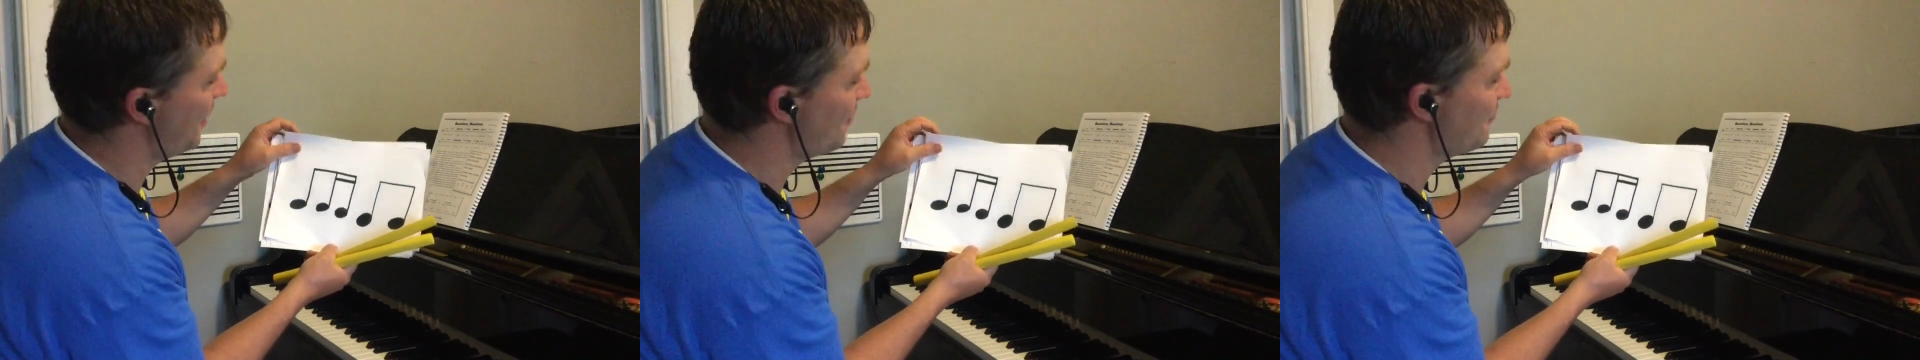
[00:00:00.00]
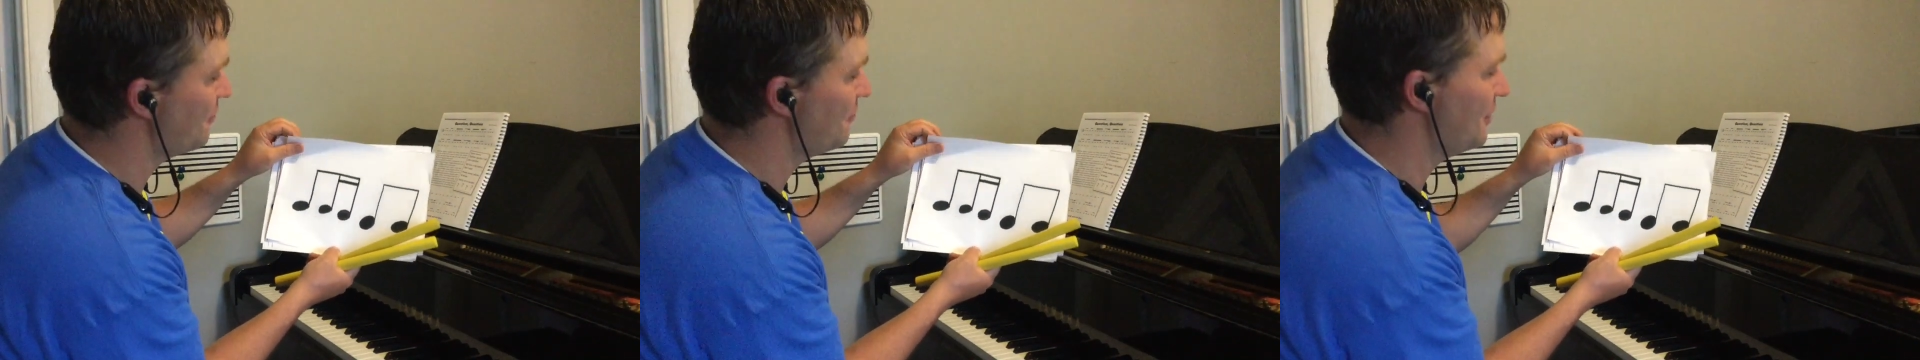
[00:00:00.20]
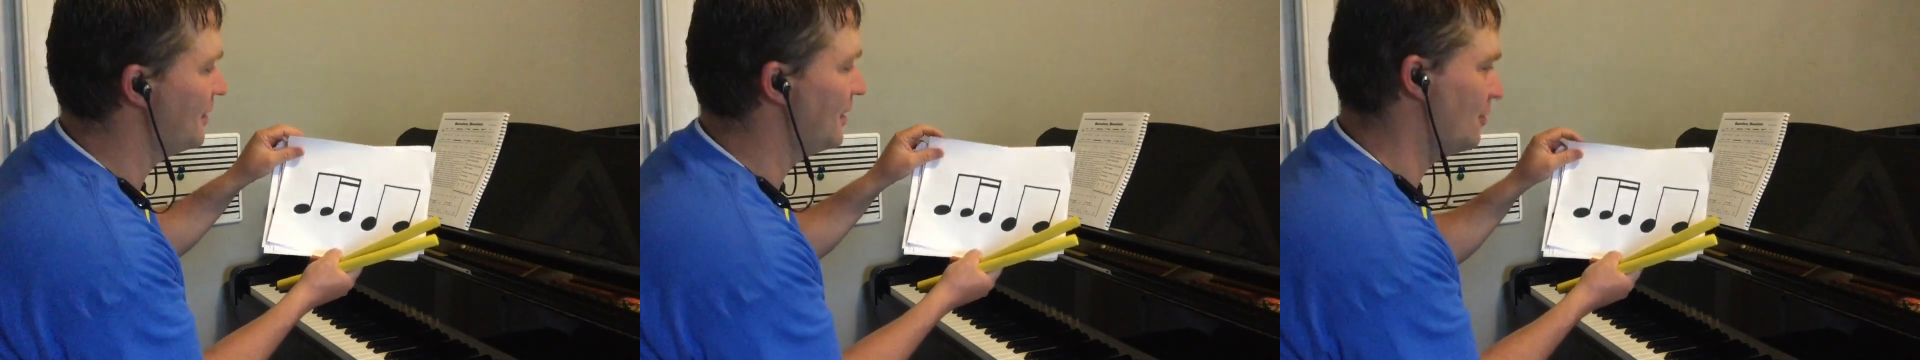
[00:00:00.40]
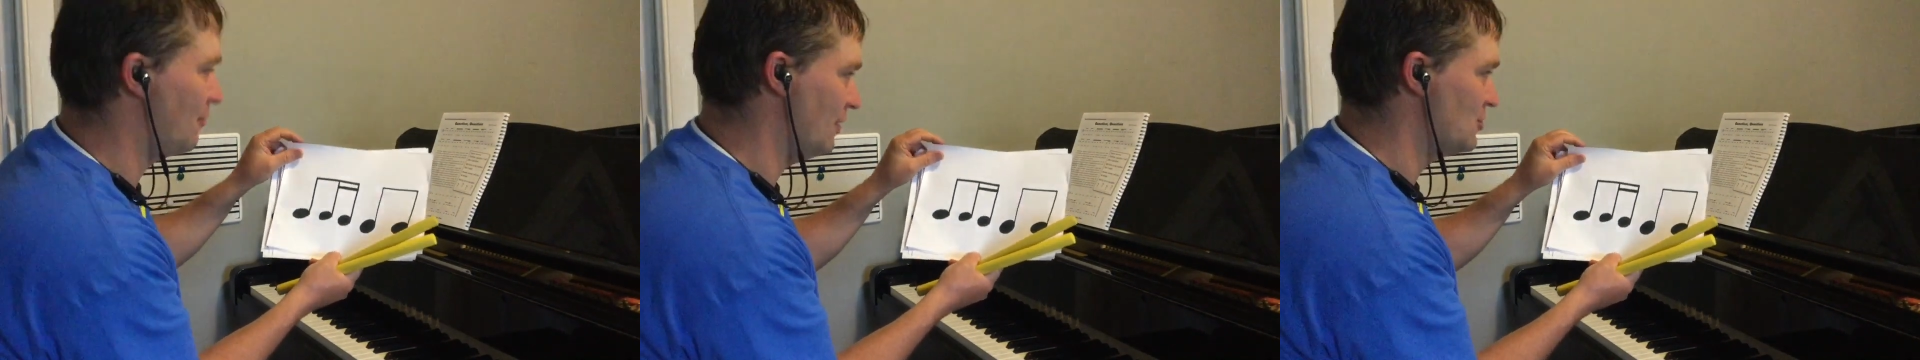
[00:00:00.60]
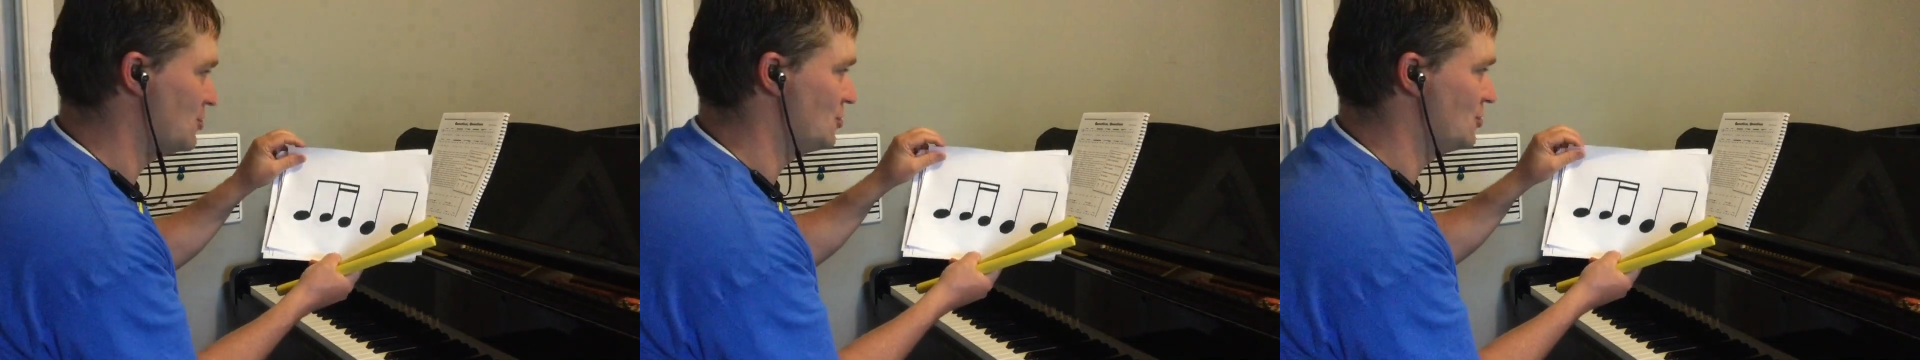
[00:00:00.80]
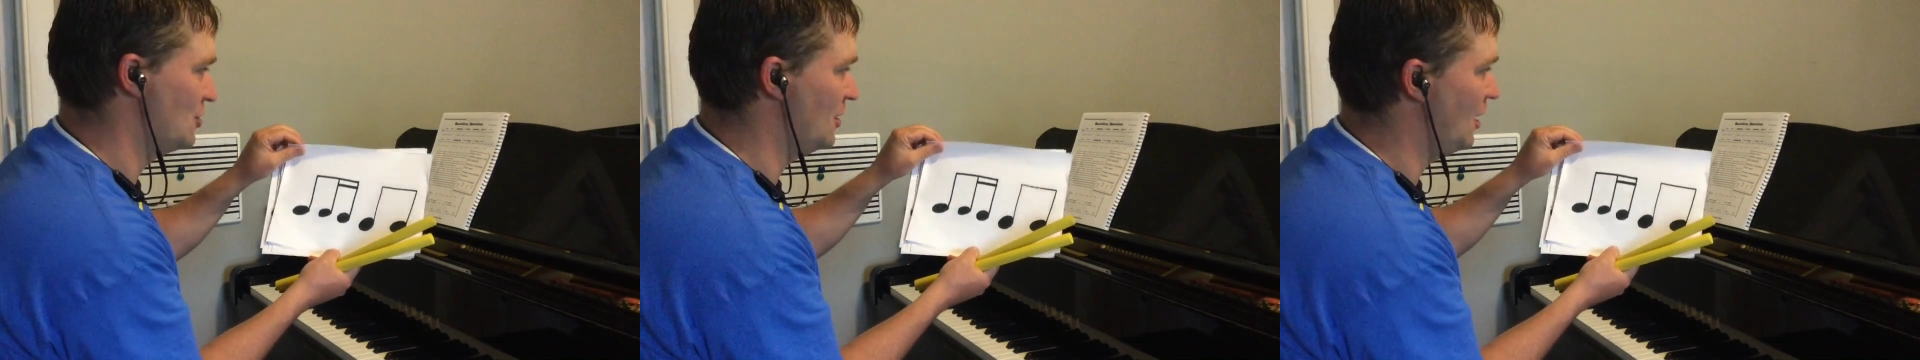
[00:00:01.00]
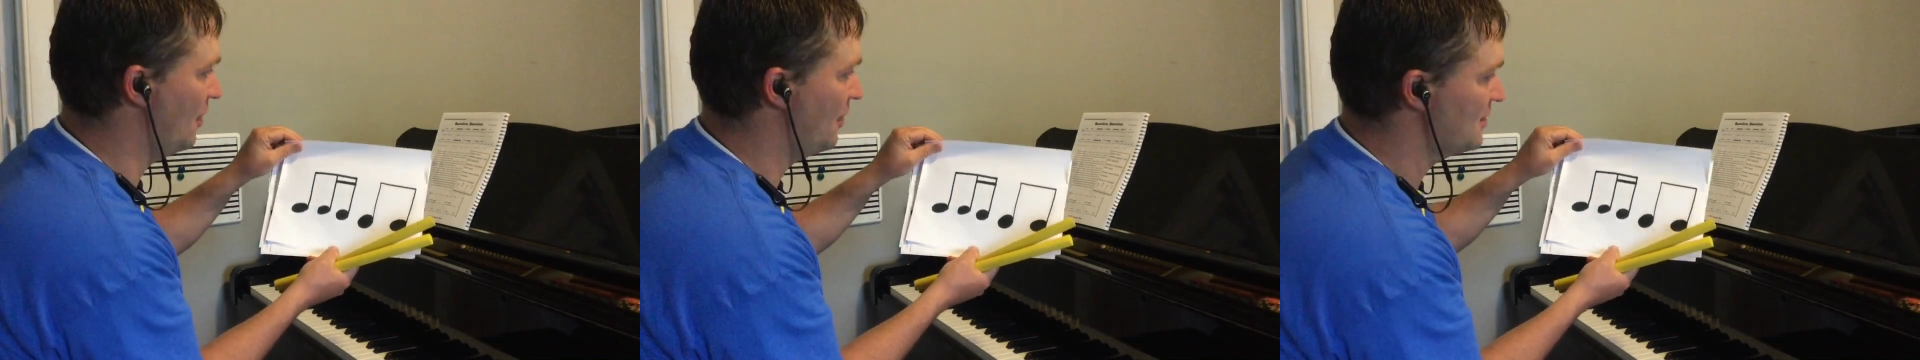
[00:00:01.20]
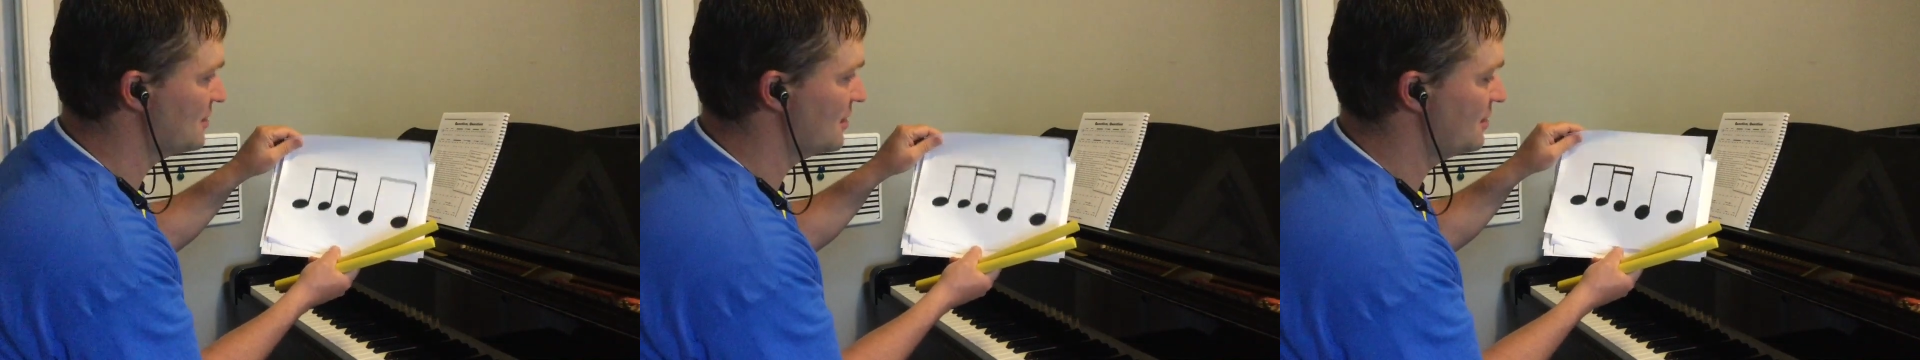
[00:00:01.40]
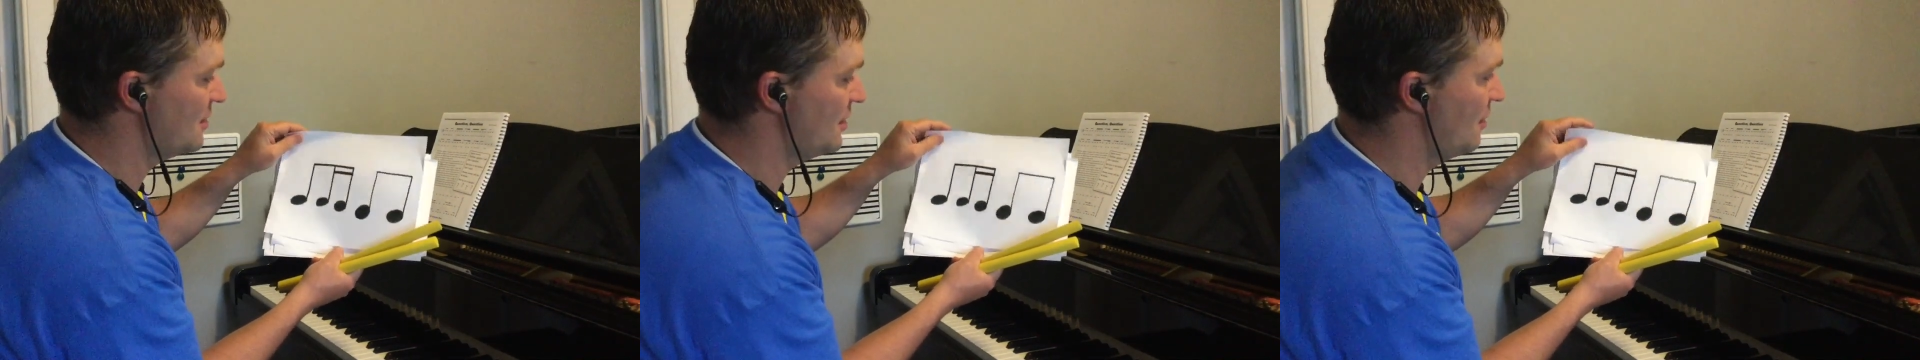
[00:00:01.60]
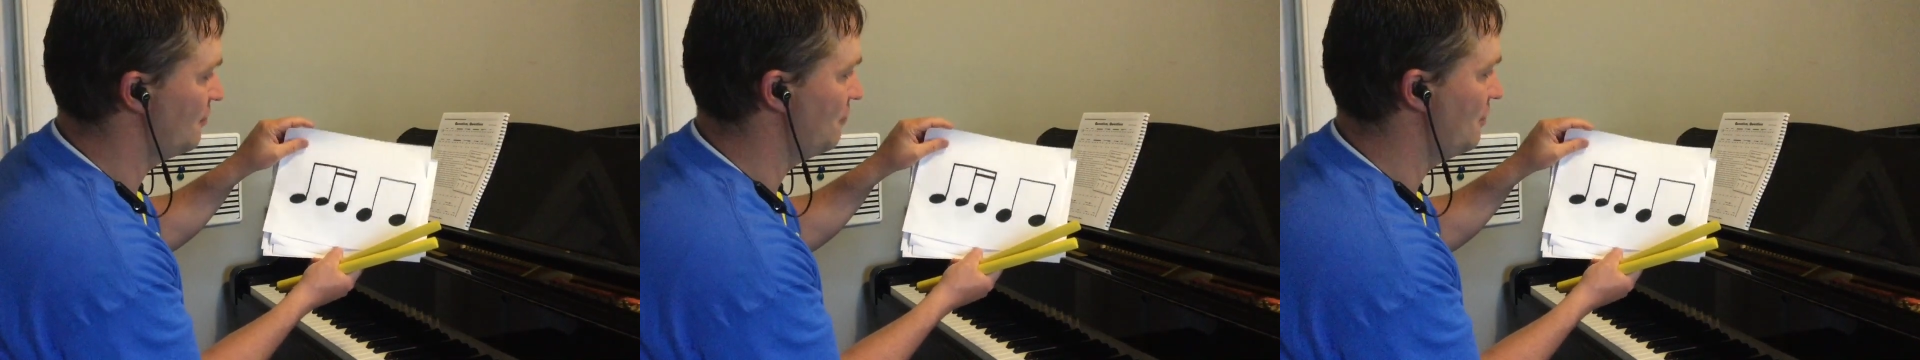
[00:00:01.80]
I will play a question and listen to
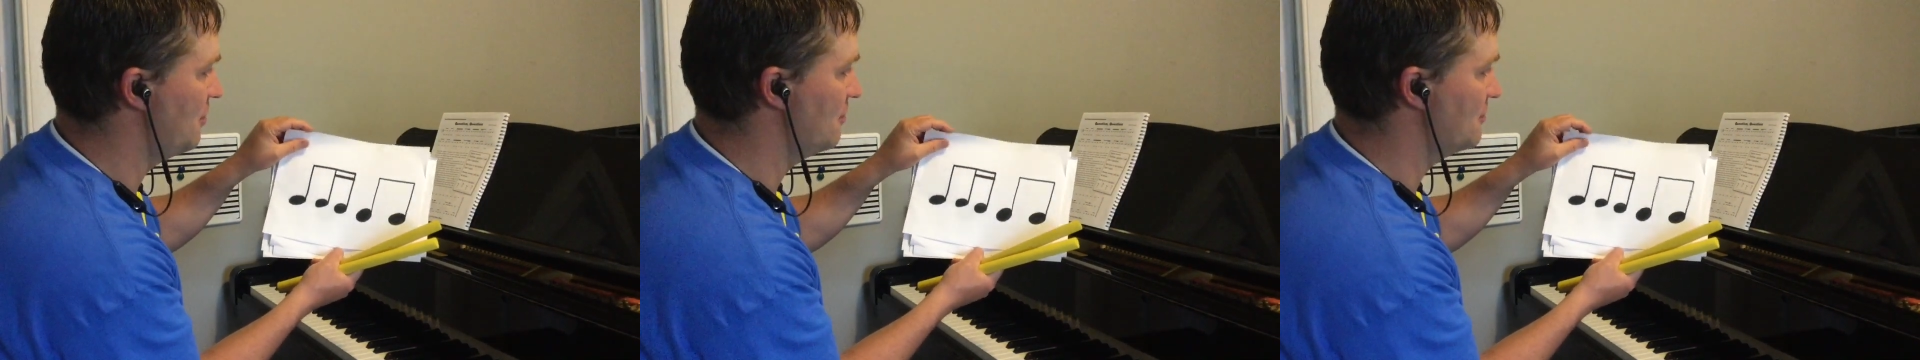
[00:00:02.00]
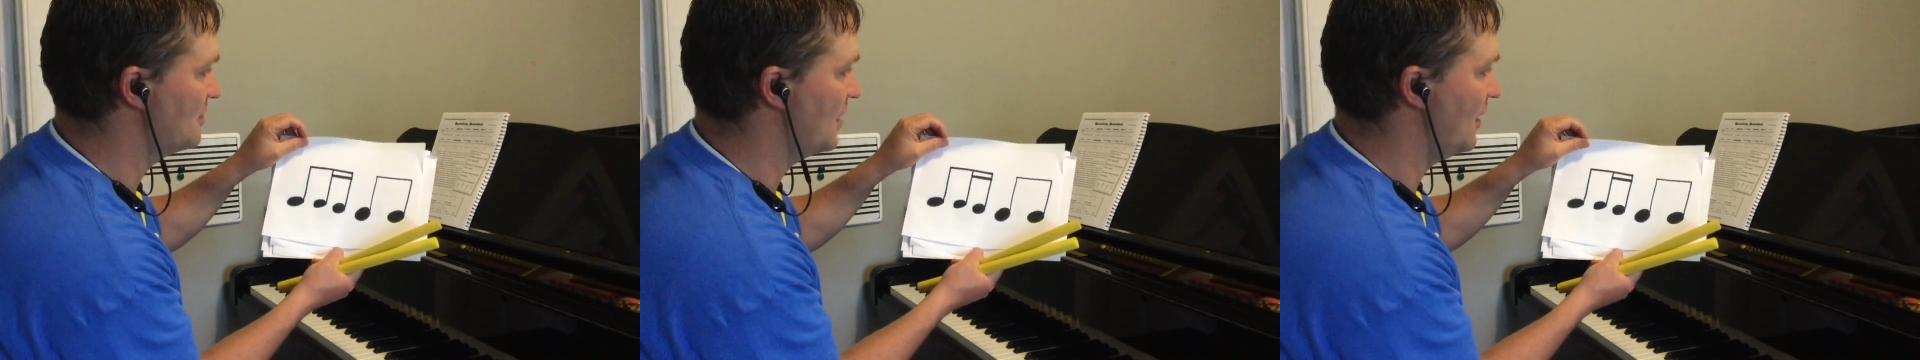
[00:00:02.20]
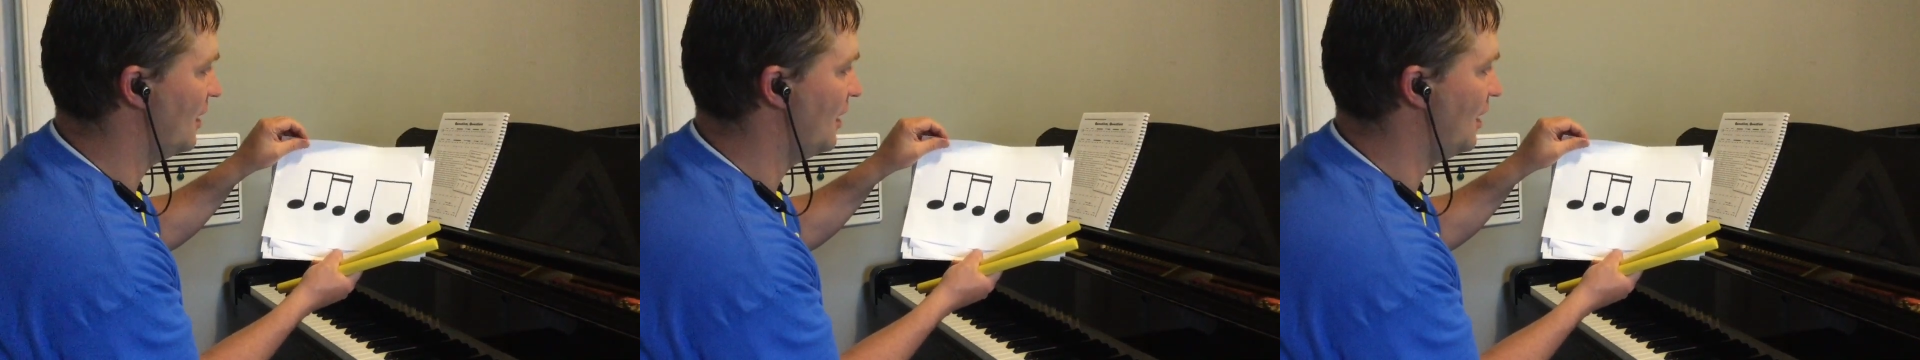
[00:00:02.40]
the rhythms that